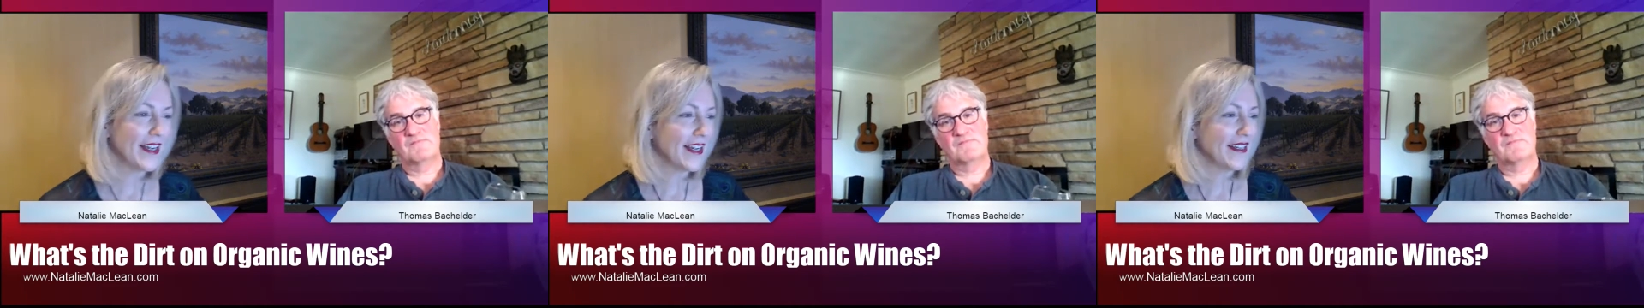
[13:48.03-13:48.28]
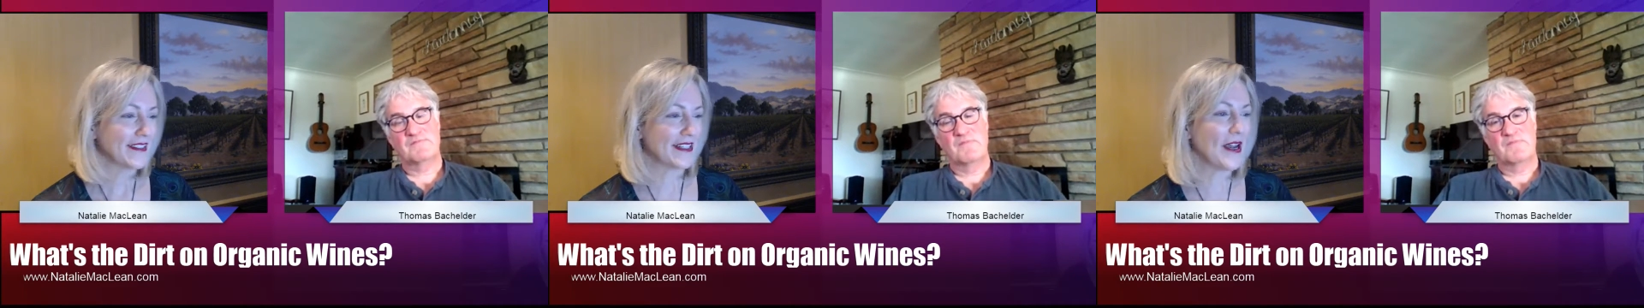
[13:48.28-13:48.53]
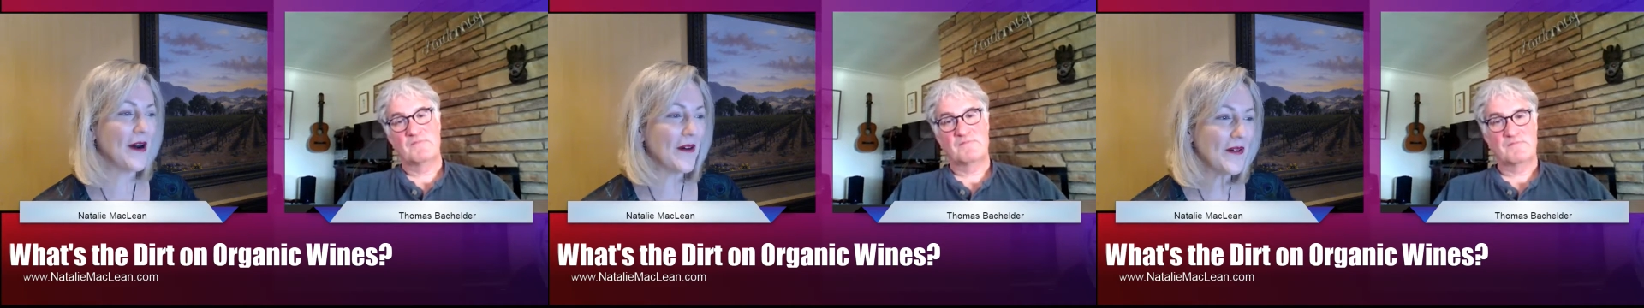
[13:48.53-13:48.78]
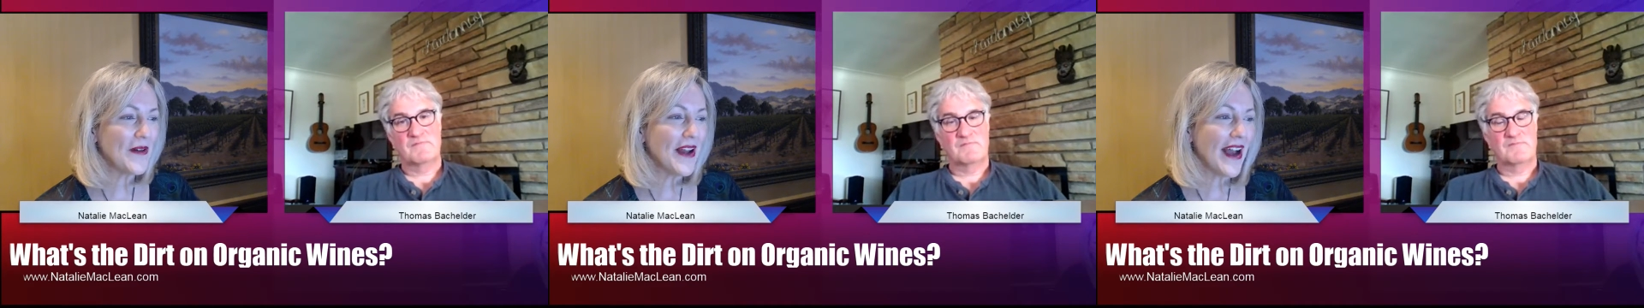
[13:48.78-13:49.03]

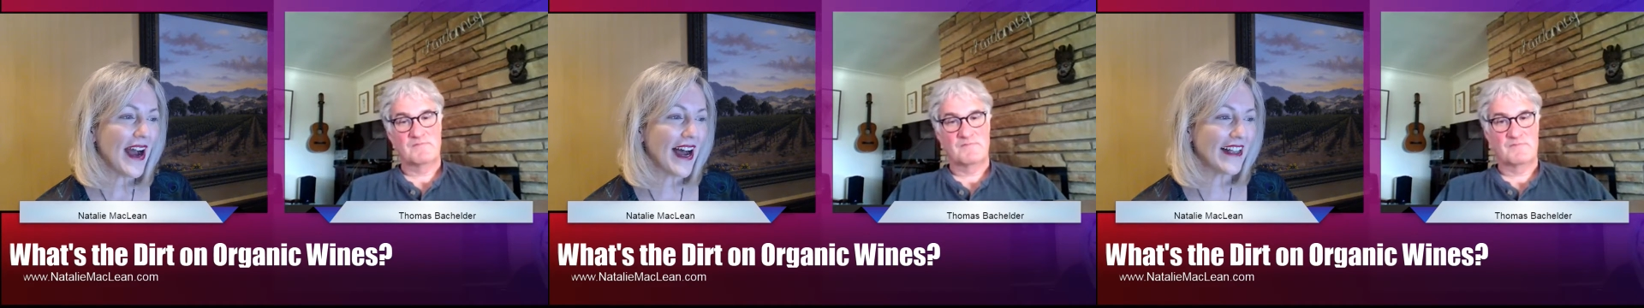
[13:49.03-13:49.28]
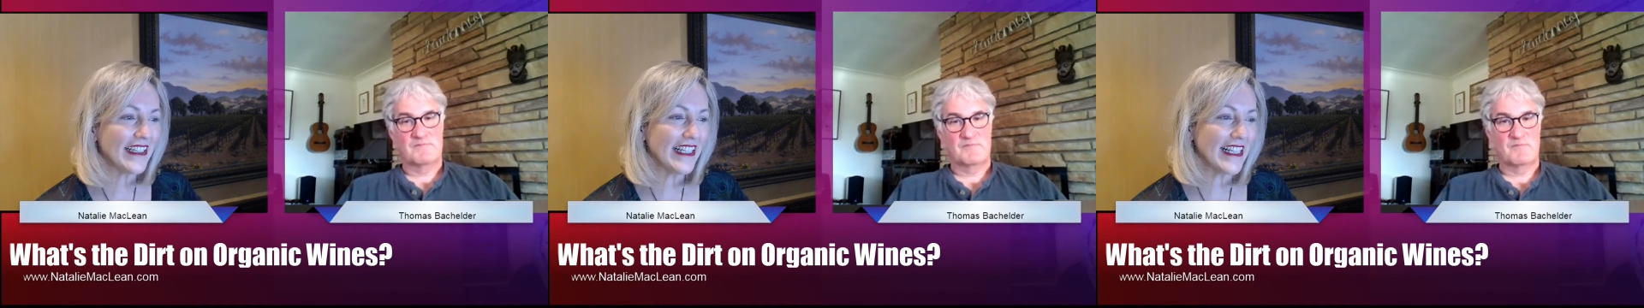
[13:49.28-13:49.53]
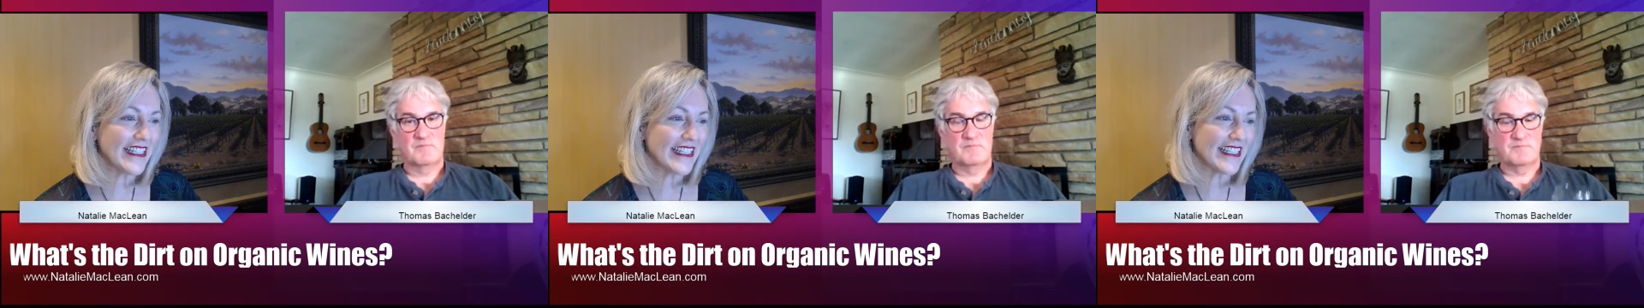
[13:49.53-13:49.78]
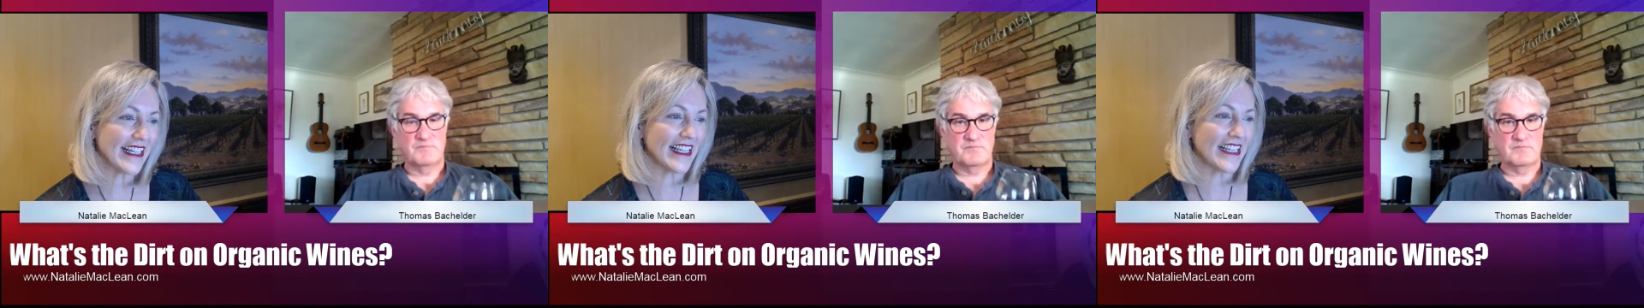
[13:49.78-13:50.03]
Speaker 1: So uh, Lisa's
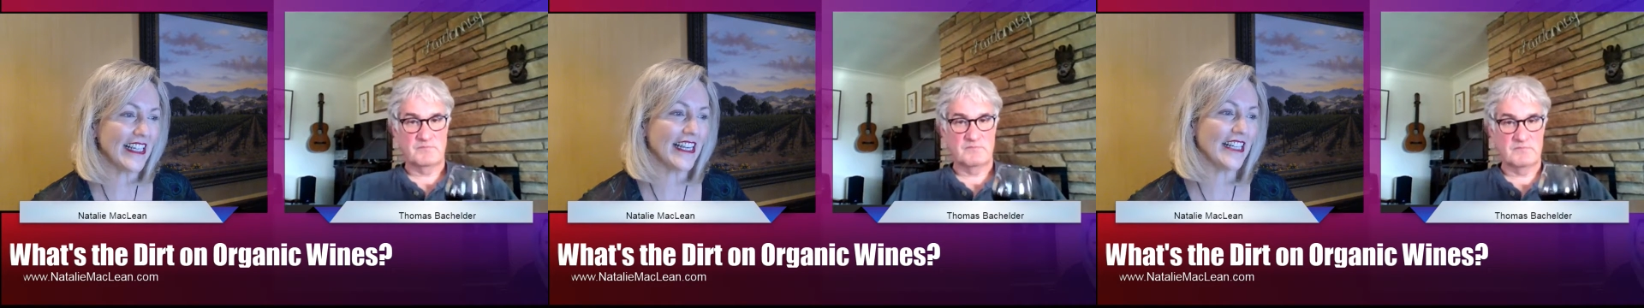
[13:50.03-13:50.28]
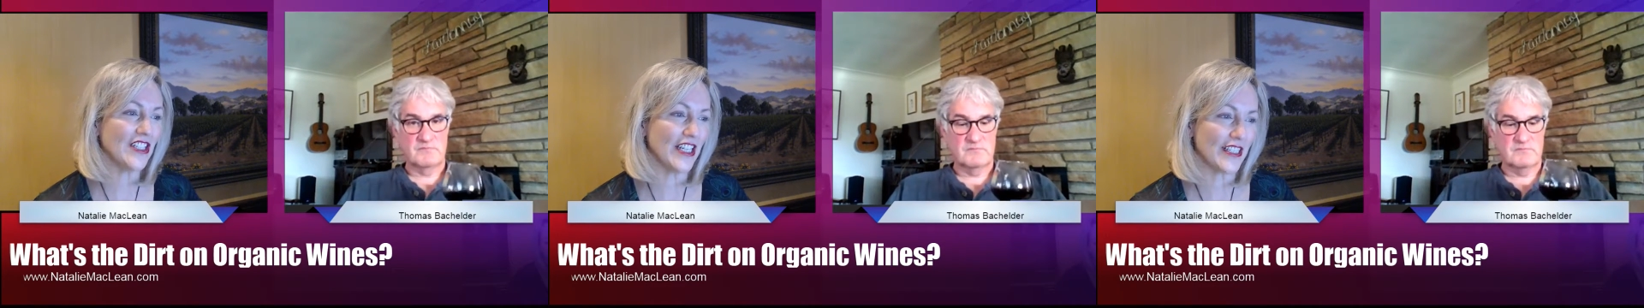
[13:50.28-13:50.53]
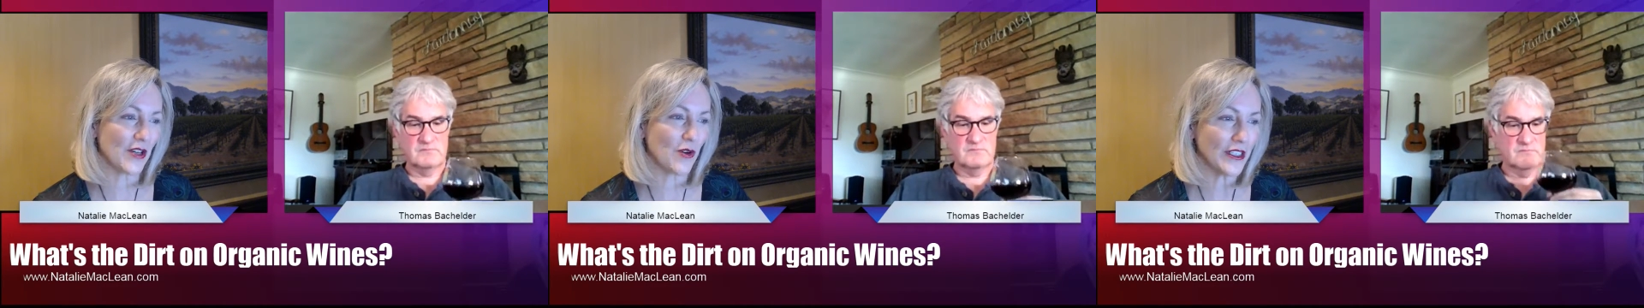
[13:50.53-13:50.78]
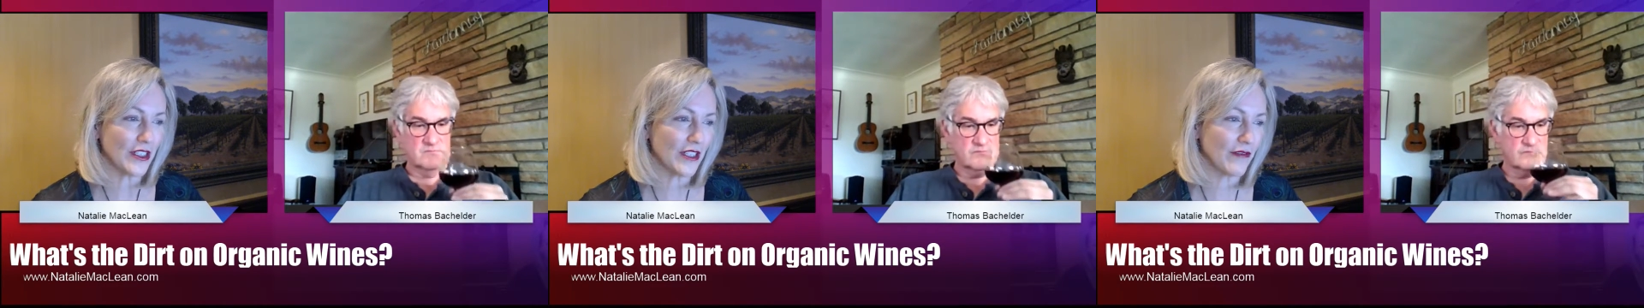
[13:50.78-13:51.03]
saying he, she has a
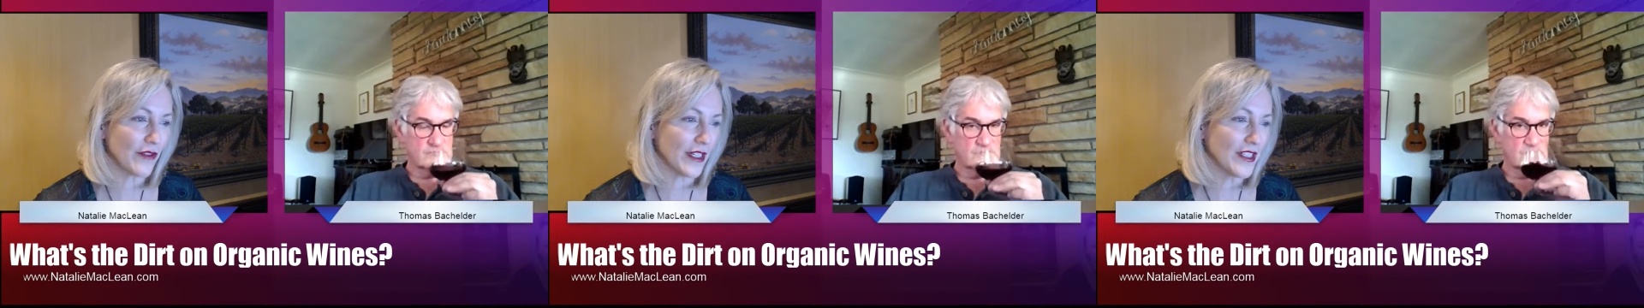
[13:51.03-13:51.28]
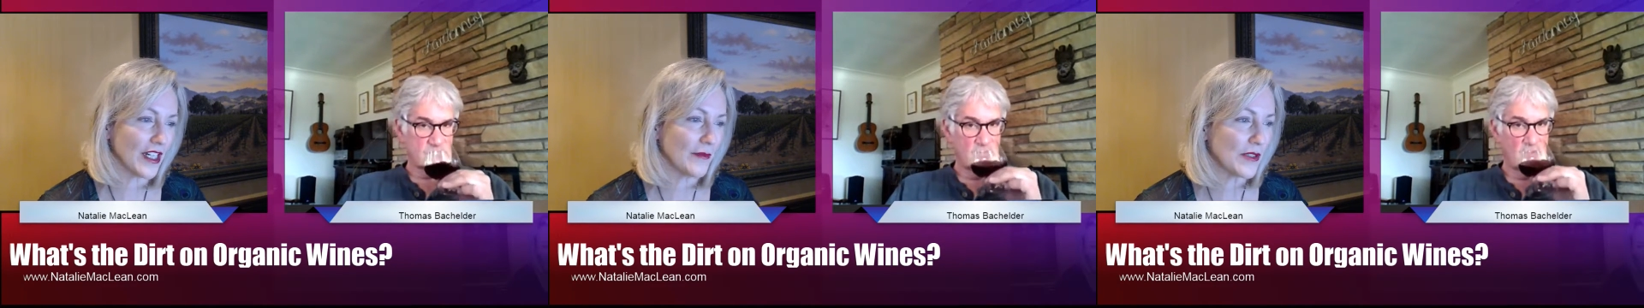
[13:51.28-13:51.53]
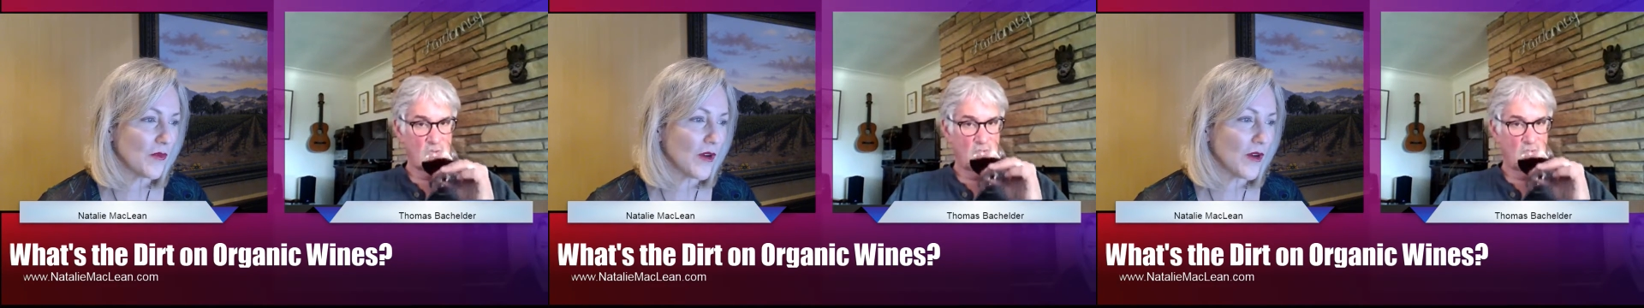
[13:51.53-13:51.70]
question for you, Thomas.